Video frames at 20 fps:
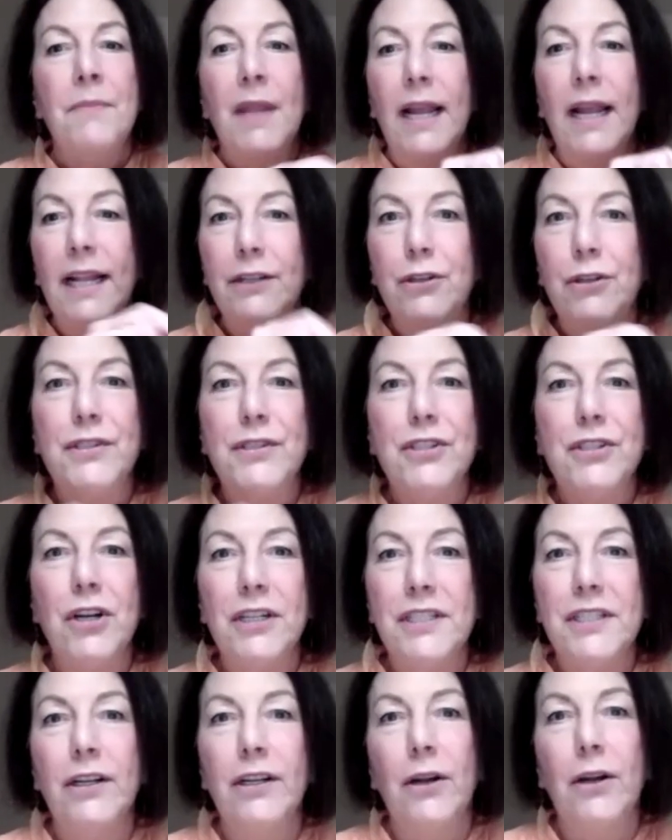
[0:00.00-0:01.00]
and you
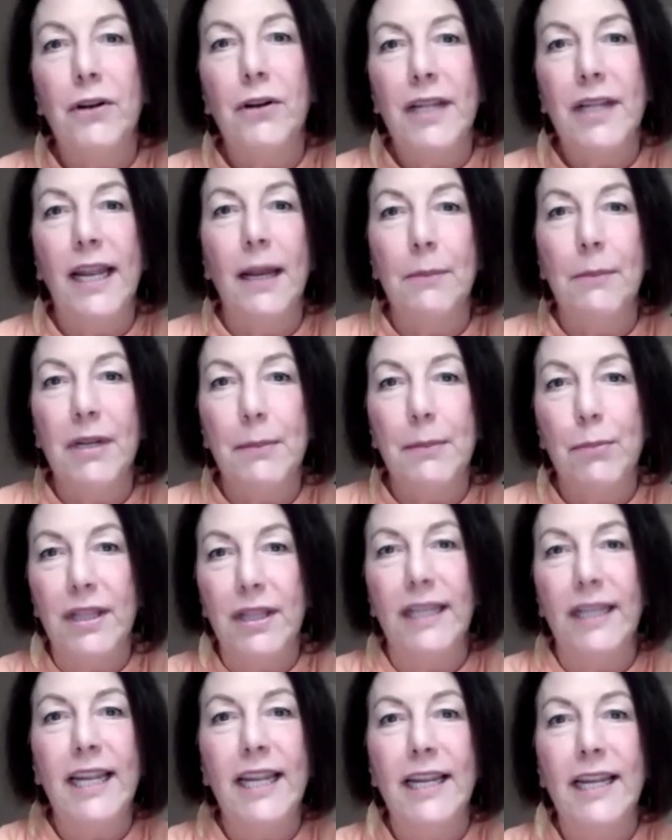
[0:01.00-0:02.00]
start to go, okay, I'm going to put
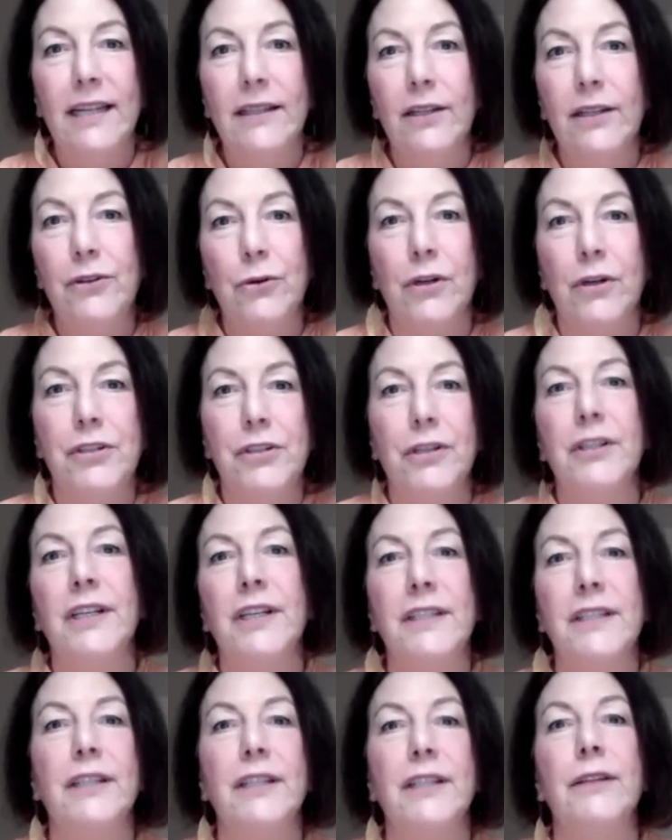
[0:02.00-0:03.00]
the key in the door, turn
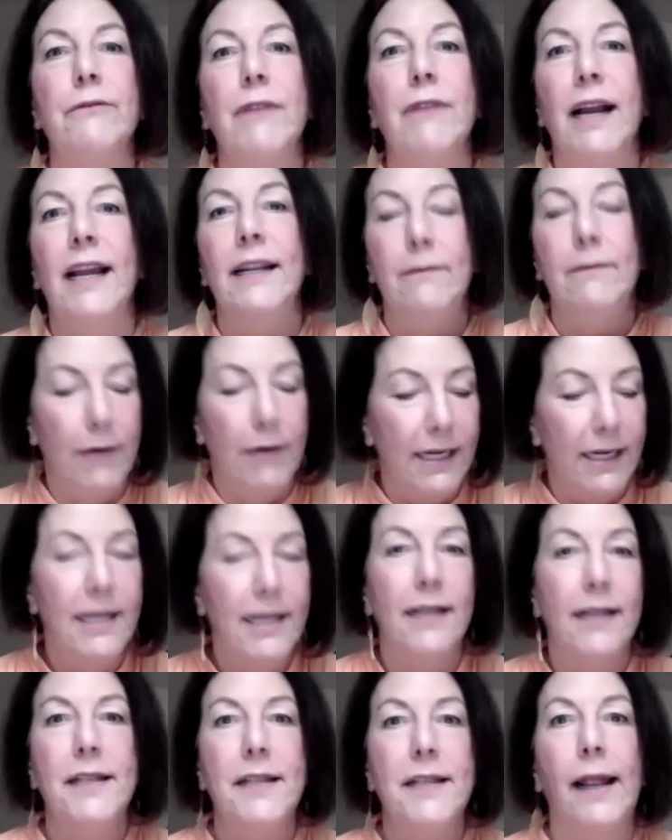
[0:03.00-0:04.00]
it to the right, write
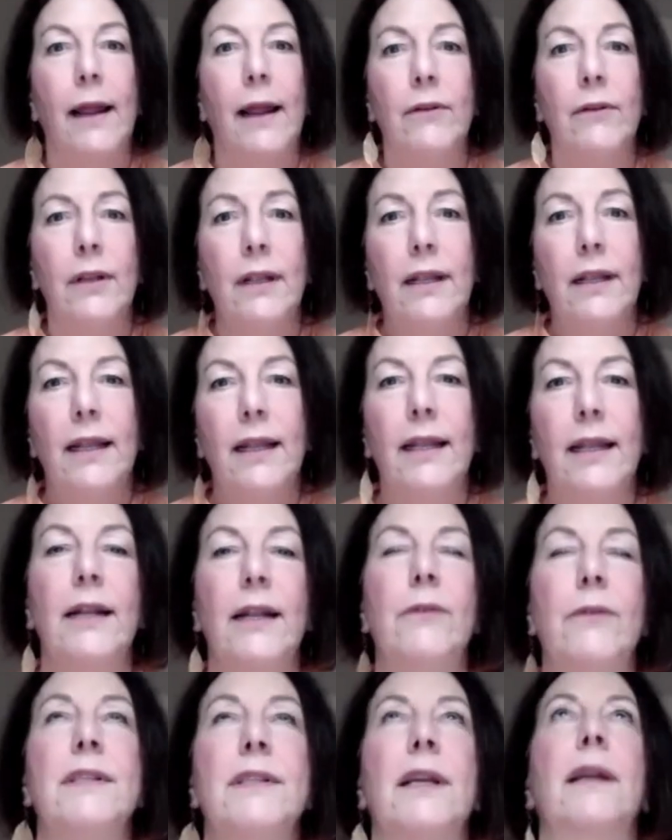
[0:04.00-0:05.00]
that down. And
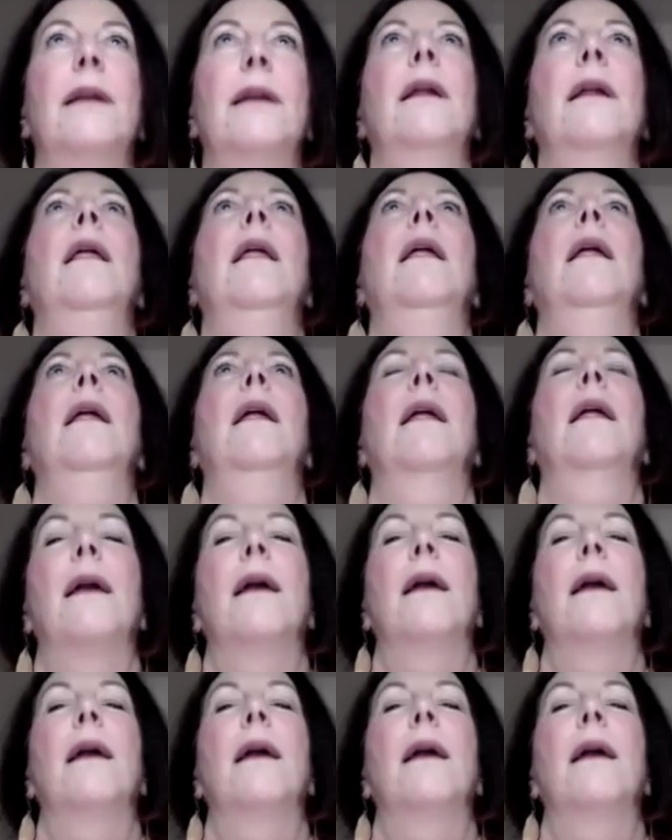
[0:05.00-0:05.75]
I was like, I'm